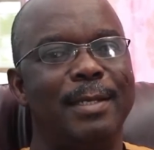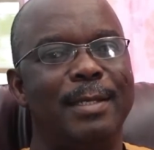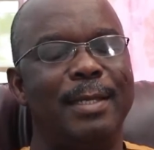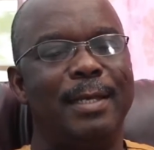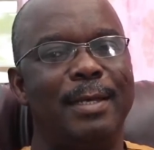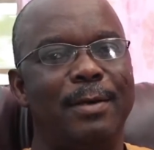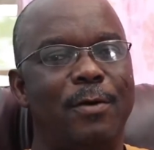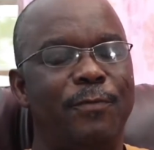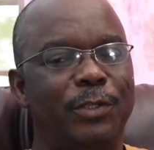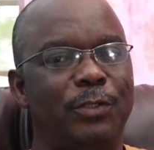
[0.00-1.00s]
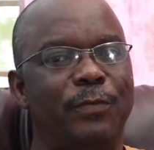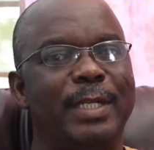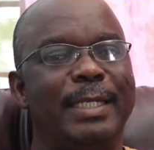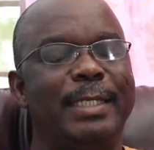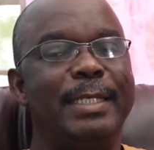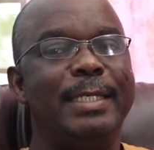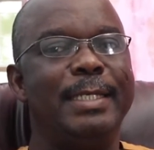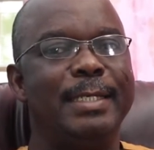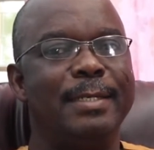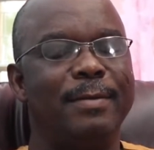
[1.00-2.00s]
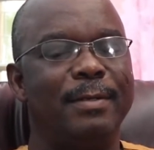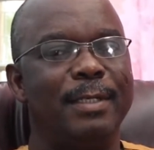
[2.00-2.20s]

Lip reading: The Office of the Dean